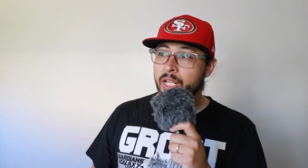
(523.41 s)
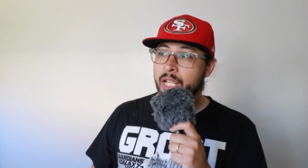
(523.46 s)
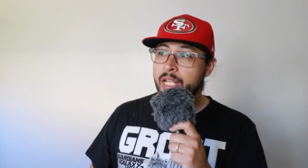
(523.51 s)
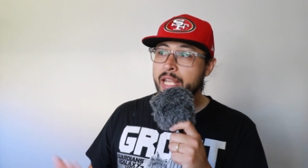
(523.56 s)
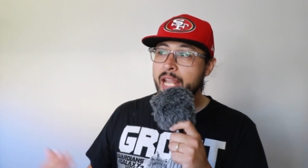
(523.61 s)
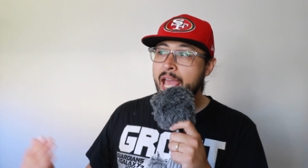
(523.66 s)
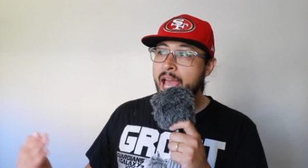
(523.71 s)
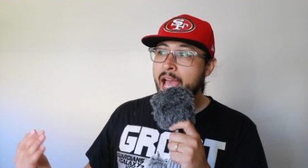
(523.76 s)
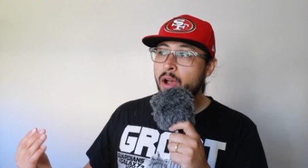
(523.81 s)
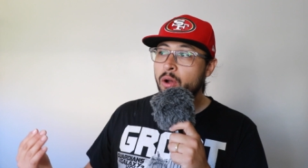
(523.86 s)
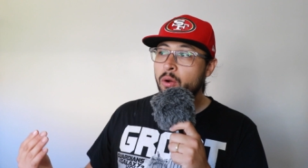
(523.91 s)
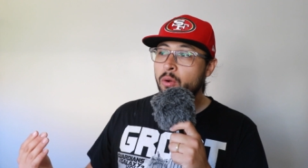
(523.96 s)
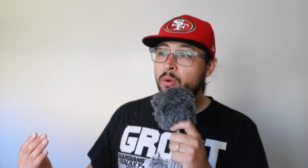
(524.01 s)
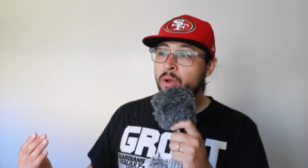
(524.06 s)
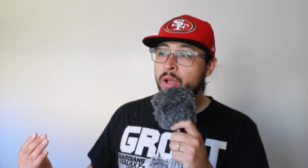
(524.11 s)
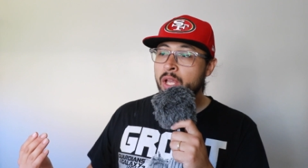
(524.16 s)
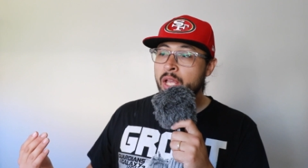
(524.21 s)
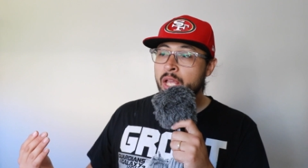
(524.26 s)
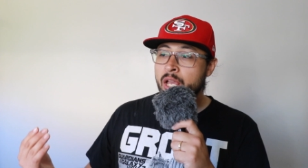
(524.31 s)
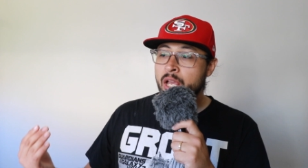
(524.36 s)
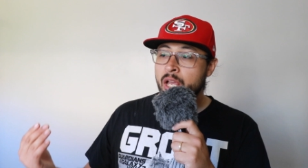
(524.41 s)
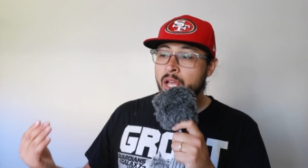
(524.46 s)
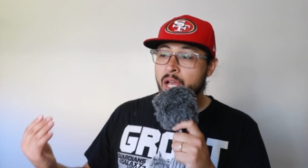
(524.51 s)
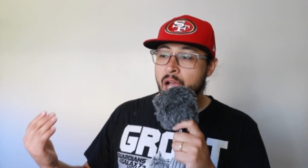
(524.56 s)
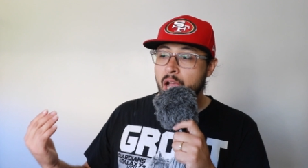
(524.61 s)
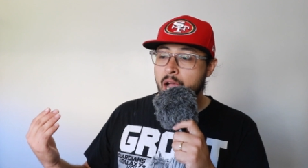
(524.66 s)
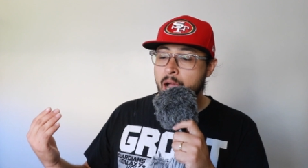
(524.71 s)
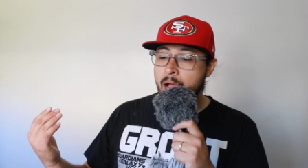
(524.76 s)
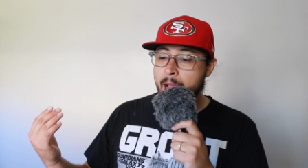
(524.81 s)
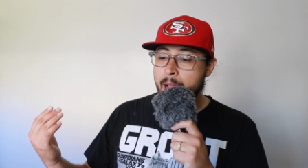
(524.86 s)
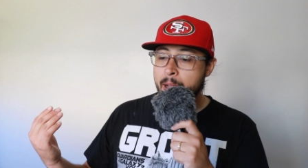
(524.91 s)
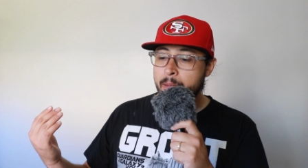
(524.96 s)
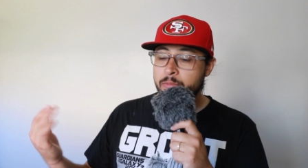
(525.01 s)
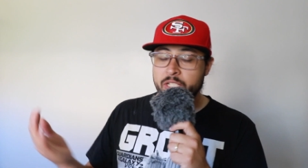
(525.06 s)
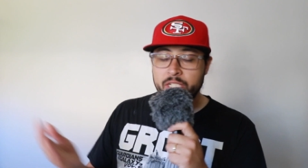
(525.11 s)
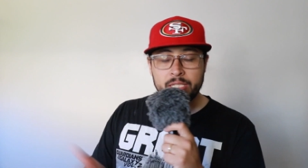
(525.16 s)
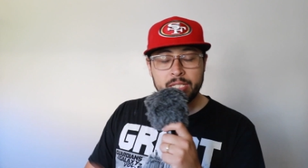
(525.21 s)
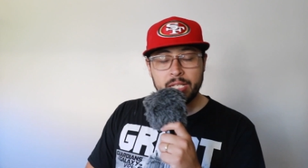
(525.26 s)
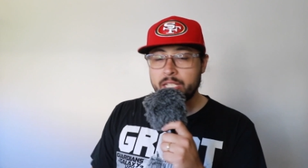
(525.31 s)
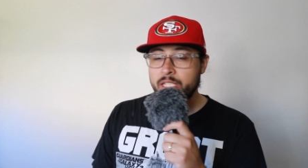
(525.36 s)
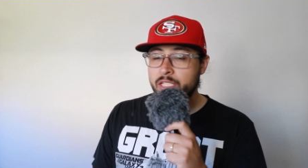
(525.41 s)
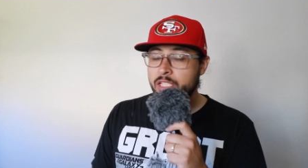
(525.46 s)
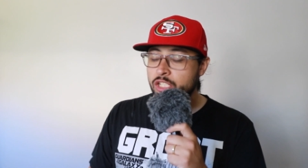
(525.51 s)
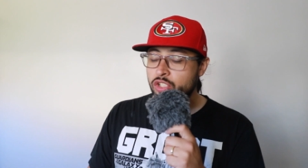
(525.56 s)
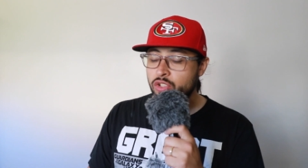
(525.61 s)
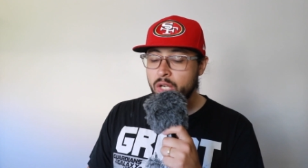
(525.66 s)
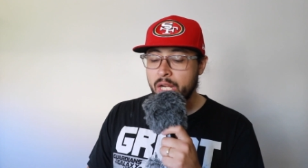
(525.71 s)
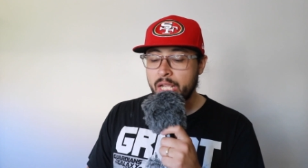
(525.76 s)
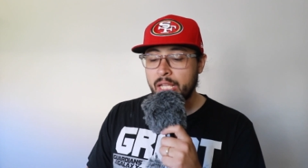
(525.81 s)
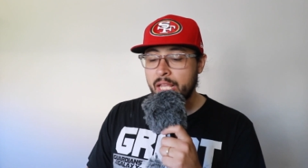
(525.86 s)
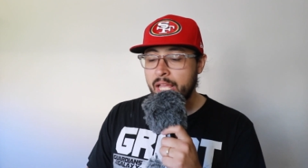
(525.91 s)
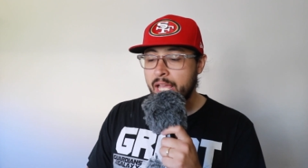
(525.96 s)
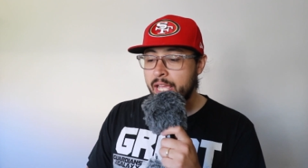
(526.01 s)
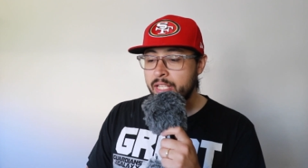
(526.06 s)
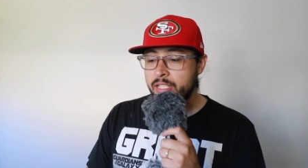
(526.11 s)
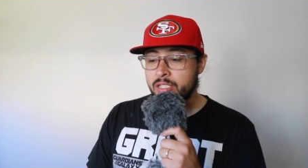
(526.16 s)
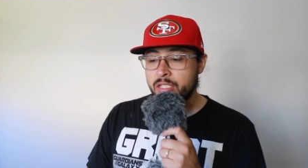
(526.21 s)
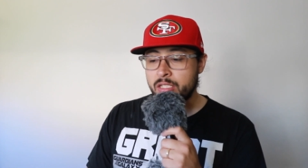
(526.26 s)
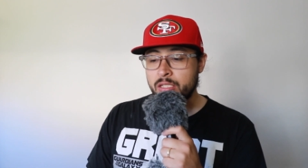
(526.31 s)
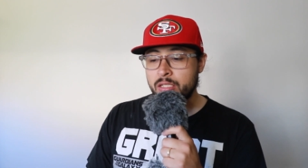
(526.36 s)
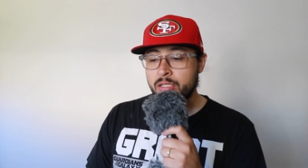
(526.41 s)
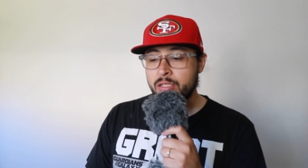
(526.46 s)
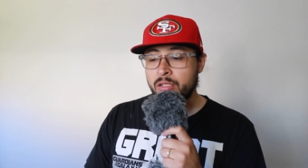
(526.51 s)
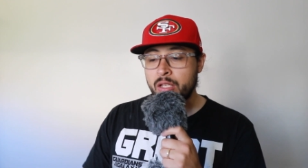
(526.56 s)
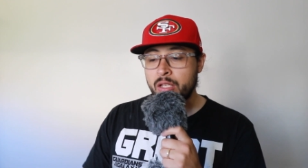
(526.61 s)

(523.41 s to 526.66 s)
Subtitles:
Now, just sticking to Trey Lance.